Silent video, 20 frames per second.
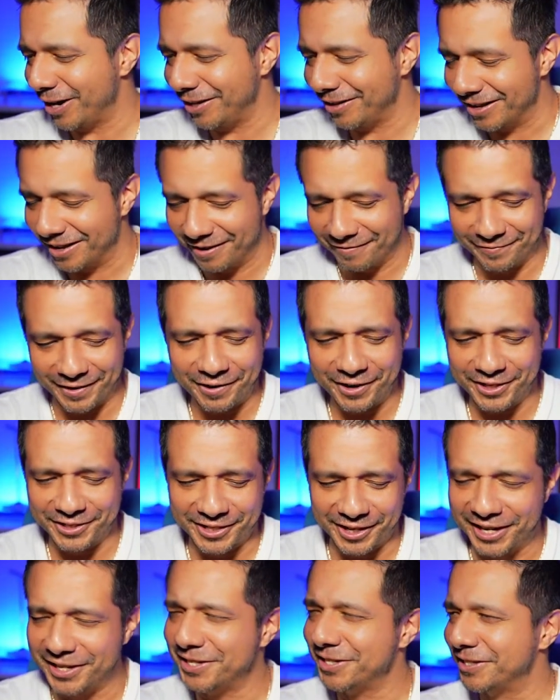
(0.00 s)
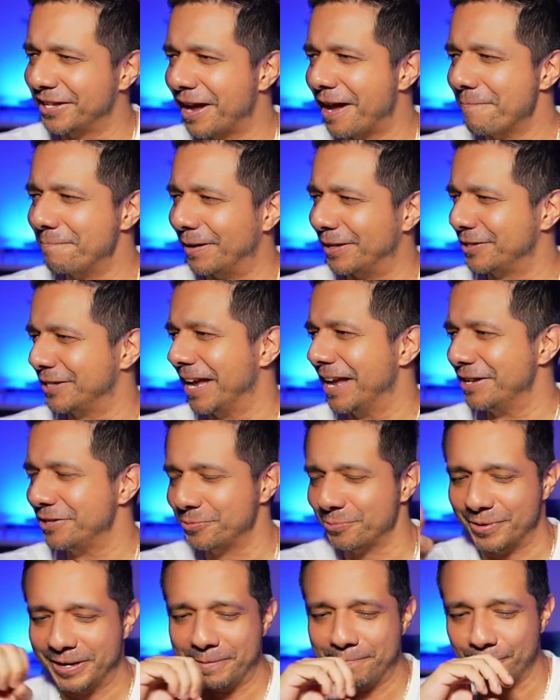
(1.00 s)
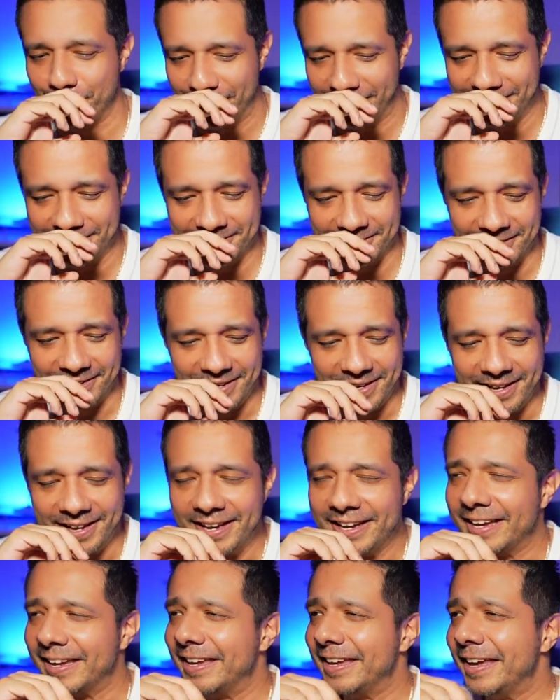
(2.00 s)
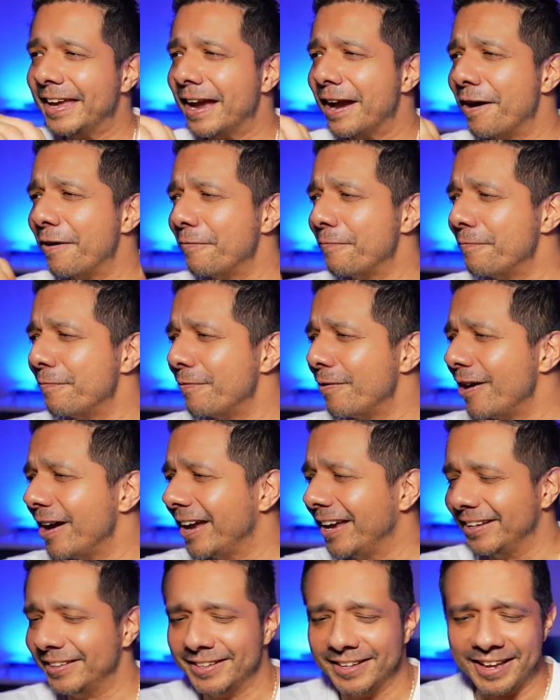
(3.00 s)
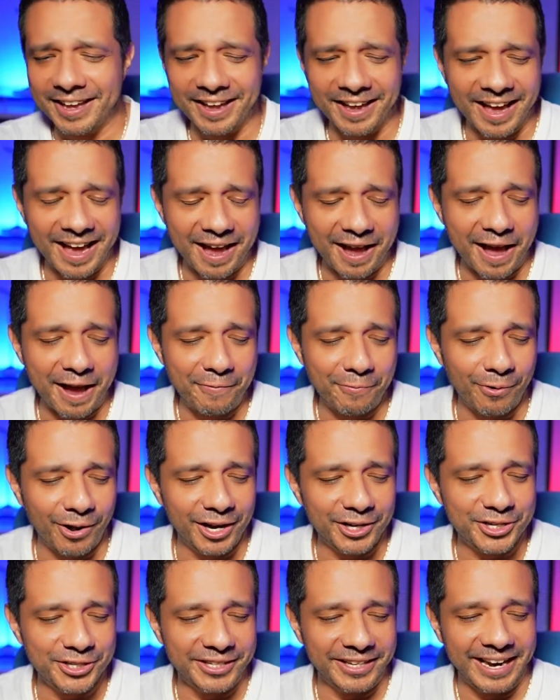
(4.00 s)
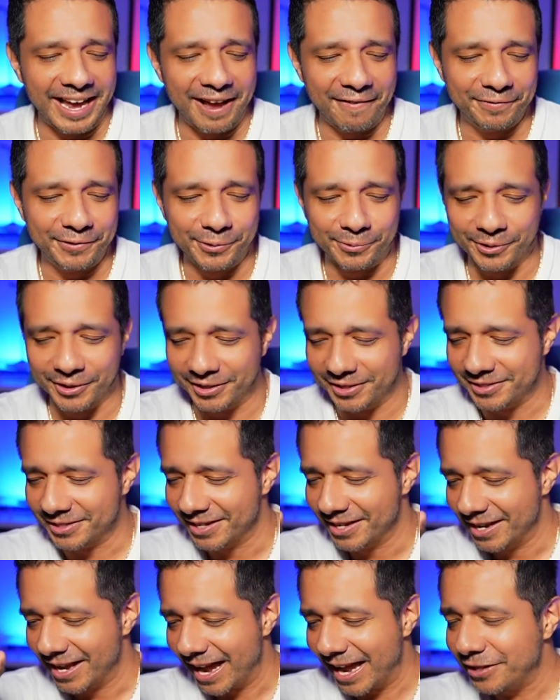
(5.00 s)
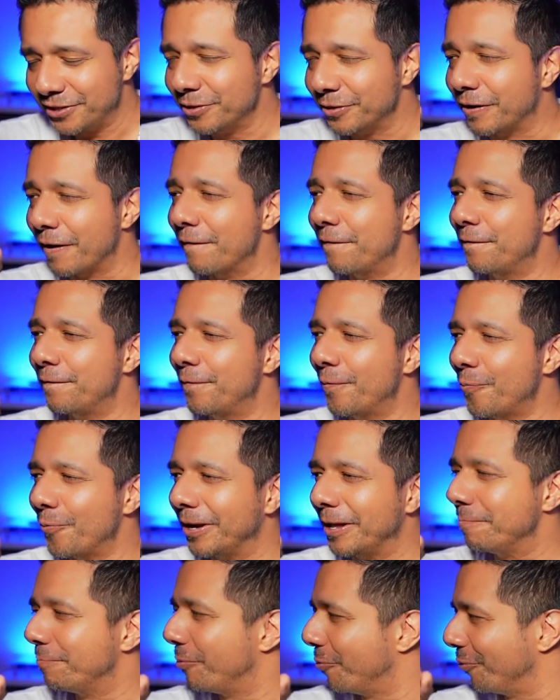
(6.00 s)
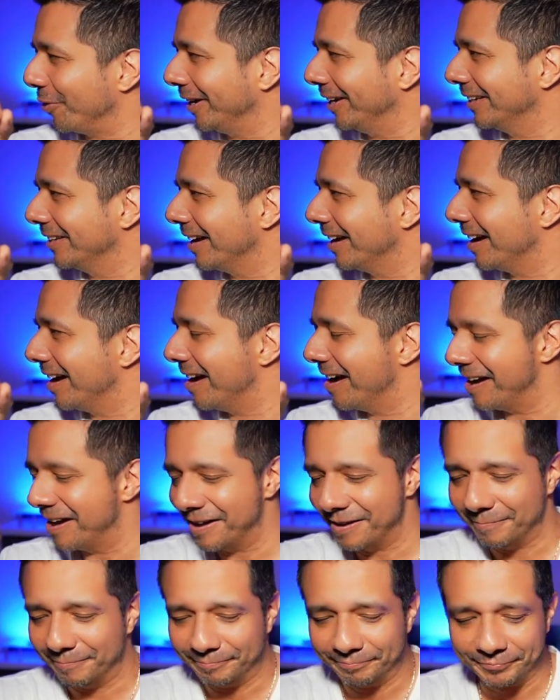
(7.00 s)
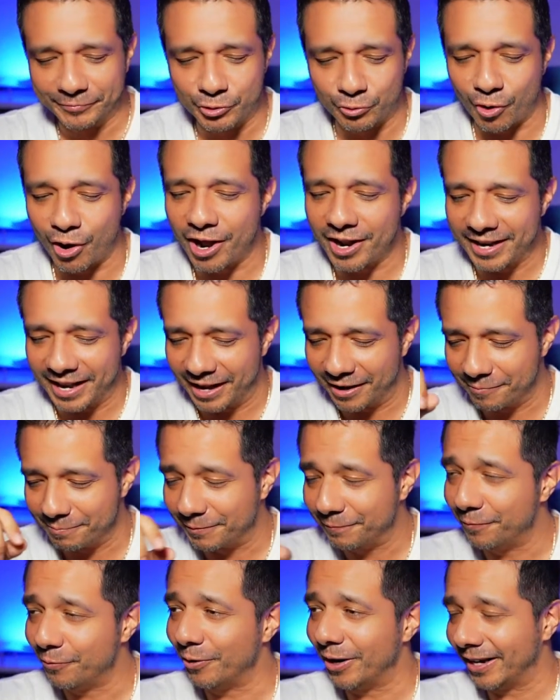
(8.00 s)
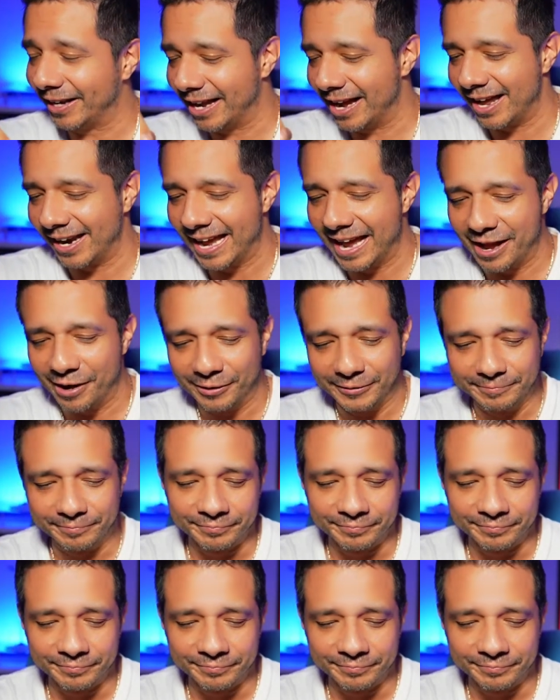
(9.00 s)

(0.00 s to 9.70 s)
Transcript: very tight stop at 10, 20 points. Yeah, right. I watched it afterwards. I took a 40 point drawdown before I got out.